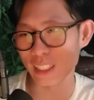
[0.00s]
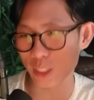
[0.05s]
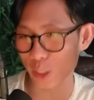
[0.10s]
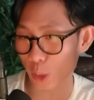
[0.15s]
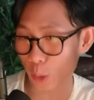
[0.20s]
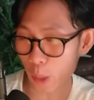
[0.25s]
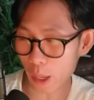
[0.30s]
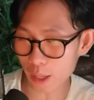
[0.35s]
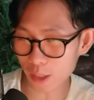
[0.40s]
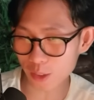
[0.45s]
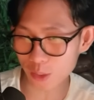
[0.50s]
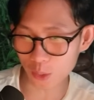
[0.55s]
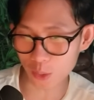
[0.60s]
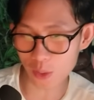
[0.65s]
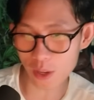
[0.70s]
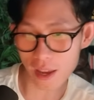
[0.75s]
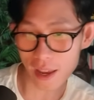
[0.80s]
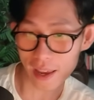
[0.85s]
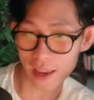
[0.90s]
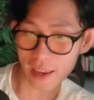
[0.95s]
choose whether
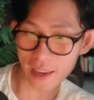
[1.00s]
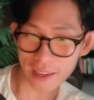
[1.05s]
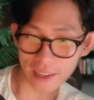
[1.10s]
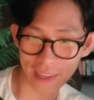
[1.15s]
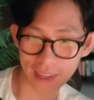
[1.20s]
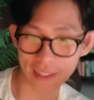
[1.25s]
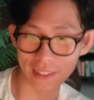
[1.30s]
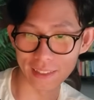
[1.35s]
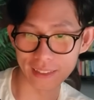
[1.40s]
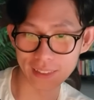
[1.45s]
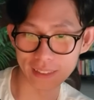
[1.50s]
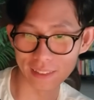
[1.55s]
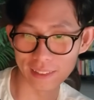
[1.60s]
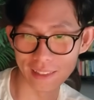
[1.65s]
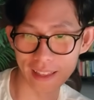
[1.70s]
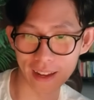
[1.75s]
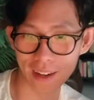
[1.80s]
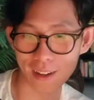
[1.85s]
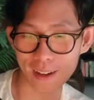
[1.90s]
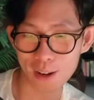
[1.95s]
to hit
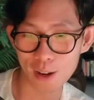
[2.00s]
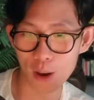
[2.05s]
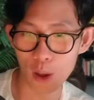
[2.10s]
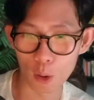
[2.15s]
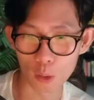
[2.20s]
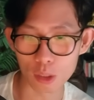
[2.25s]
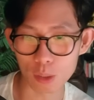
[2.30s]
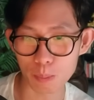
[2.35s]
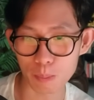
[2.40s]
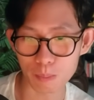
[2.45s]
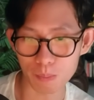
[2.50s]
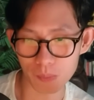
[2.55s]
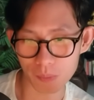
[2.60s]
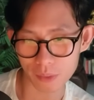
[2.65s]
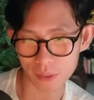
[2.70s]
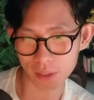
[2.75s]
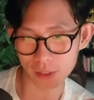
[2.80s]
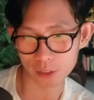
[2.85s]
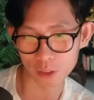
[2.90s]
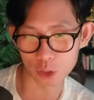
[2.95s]
that close
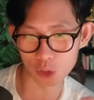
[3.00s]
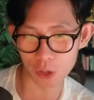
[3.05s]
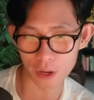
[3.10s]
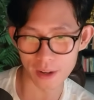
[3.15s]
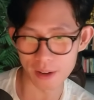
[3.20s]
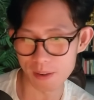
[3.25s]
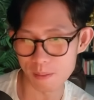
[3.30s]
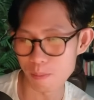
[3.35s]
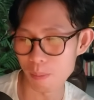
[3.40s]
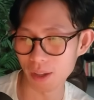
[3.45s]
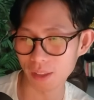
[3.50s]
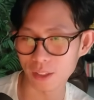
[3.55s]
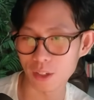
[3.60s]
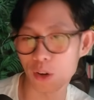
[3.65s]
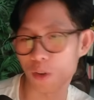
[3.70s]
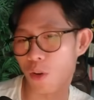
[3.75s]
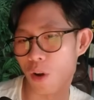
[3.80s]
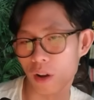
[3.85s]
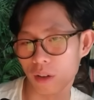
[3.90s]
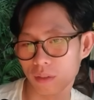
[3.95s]
trade button
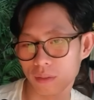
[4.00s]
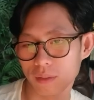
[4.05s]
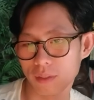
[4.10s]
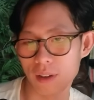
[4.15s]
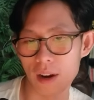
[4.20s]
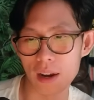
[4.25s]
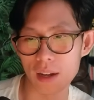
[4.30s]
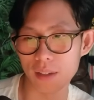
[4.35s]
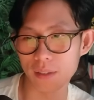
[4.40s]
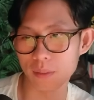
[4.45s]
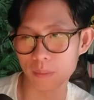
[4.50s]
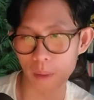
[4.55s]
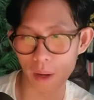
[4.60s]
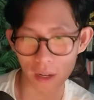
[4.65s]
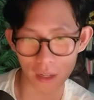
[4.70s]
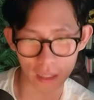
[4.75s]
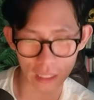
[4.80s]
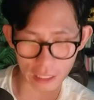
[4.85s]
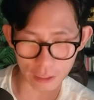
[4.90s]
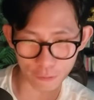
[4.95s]
or not, right?
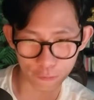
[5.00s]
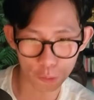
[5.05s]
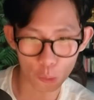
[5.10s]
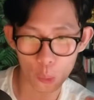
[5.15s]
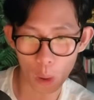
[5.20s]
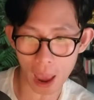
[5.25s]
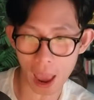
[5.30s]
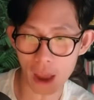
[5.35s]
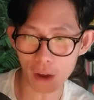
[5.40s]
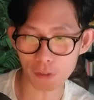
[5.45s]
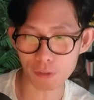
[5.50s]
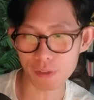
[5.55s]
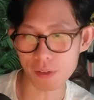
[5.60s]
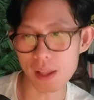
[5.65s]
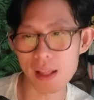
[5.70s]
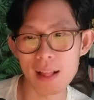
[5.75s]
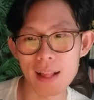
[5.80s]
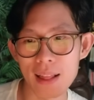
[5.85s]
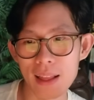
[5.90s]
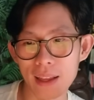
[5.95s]
But if you have
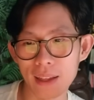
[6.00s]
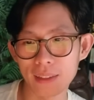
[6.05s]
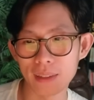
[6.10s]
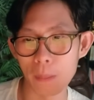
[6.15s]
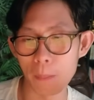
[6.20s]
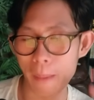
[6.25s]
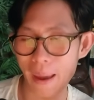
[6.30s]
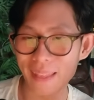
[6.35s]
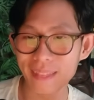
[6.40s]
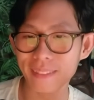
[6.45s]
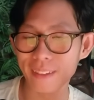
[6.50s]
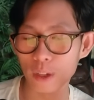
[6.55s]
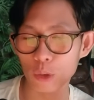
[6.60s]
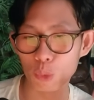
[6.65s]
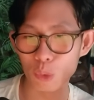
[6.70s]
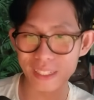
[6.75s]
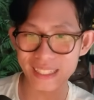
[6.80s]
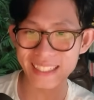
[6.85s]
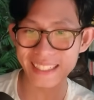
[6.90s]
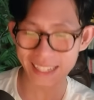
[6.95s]
the mental
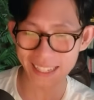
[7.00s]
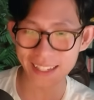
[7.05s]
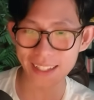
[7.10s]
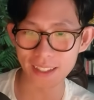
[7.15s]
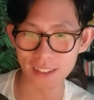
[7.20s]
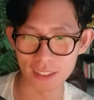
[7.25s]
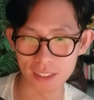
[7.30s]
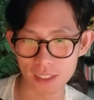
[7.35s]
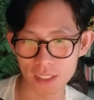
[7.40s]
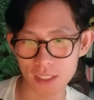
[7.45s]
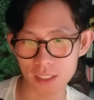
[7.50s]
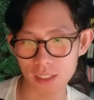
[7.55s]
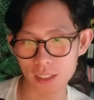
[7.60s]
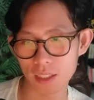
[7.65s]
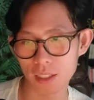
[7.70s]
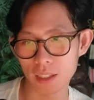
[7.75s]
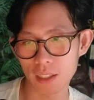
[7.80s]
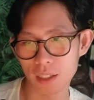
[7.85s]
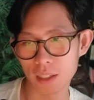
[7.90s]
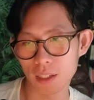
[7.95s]
resilience
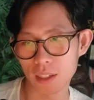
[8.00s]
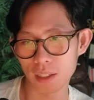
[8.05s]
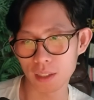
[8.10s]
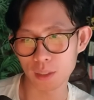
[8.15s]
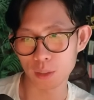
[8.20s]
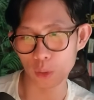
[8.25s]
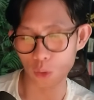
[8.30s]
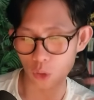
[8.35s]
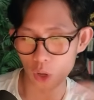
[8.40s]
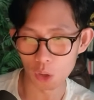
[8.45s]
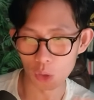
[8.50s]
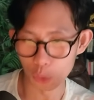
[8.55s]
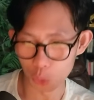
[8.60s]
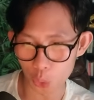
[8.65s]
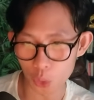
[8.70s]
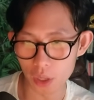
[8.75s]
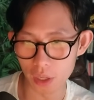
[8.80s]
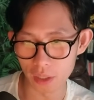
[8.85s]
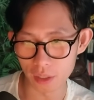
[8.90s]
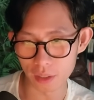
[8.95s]
to not
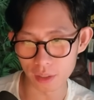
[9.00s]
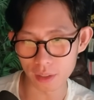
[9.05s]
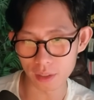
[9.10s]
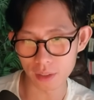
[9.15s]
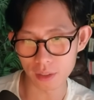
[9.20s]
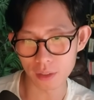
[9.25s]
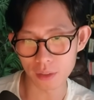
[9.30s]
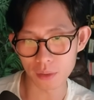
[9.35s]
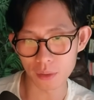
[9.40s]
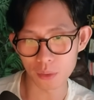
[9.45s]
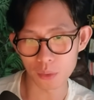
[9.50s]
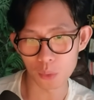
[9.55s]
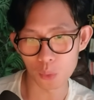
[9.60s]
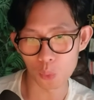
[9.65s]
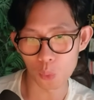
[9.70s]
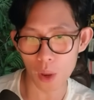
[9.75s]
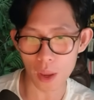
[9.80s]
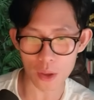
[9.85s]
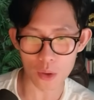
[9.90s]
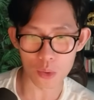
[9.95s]
do it
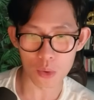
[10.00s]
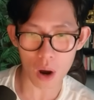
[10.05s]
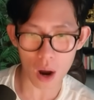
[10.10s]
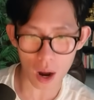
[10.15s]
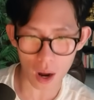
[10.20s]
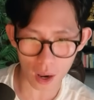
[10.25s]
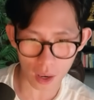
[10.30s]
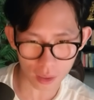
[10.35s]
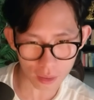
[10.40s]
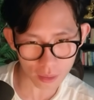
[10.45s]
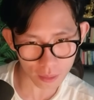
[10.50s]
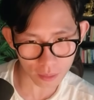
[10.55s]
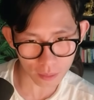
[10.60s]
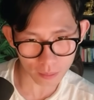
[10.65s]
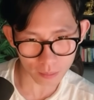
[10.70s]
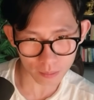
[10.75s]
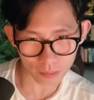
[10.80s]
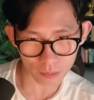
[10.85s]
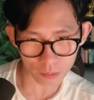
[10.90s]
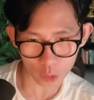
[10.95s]
when you are
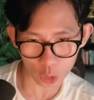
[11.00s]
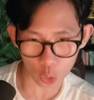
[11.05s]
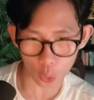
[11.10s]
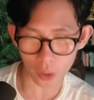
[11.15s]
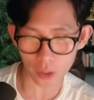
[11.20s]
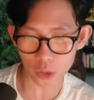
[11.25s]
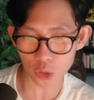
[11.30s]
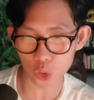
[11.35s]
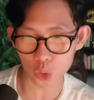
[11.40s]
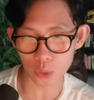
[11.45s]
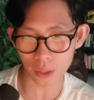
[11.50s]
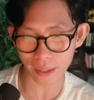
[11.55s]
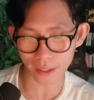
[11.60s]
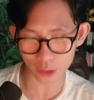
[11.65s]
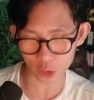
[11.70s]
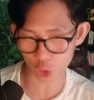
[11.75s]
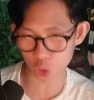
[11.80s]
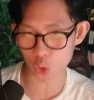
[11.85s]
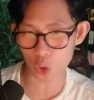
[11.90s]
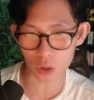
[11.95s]
going through like
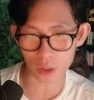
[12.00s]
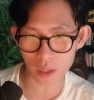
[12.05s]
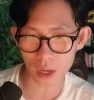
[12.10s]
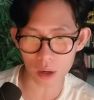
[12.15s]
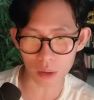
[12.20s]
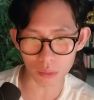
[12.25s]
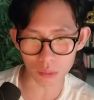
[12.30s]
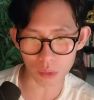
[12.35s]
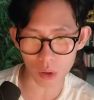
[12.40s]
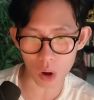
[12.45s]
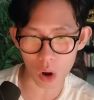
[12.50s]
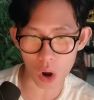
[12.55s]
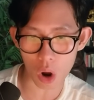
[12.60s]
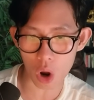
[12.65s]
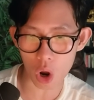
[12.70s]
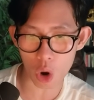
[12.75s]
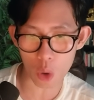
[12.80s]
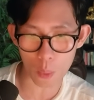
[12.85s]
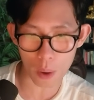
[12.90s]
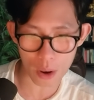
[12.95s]
a drawdown,
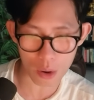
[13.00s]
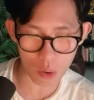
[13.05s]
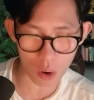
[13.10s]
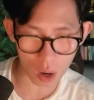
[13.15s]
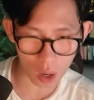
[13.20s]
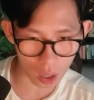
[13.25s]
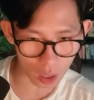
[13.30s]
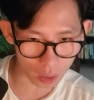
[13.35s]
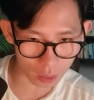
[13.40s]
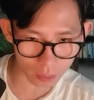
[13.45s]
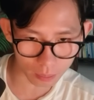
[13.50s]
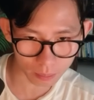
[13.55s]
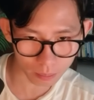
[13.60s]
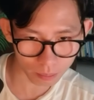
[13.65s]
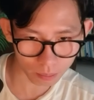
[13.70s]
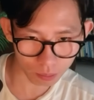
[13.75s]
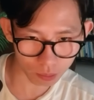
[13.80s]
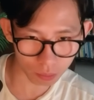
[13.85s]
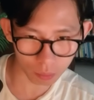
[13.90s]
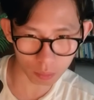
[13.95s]
or when you are
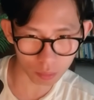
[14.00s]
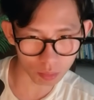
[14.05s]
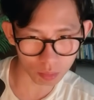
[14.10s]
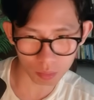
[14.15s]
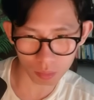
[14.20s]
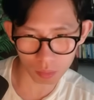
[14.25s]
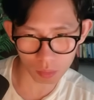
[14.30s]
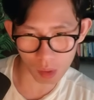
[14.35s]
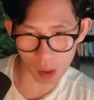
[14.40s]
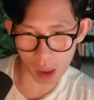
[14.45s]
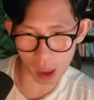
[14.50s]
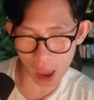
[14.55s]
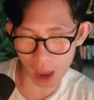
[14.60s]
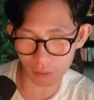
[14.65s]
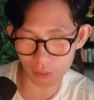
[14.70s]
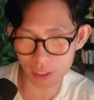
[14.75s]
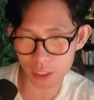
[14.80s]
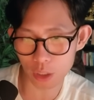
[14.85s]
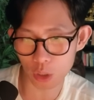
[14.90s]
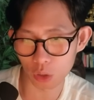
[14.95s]

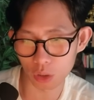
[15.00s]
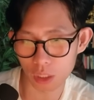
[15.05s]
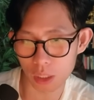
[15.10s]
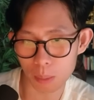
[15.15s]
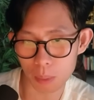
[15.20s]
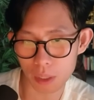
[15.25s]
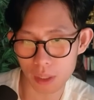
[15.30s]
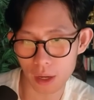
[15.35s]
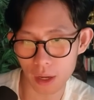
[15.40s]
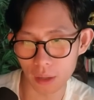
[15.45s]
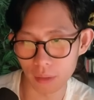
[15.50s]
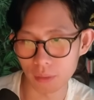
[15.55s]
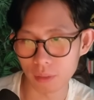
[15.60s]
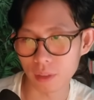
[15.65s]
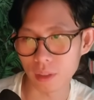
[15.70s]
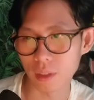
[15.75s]
haven't hit your TP yet,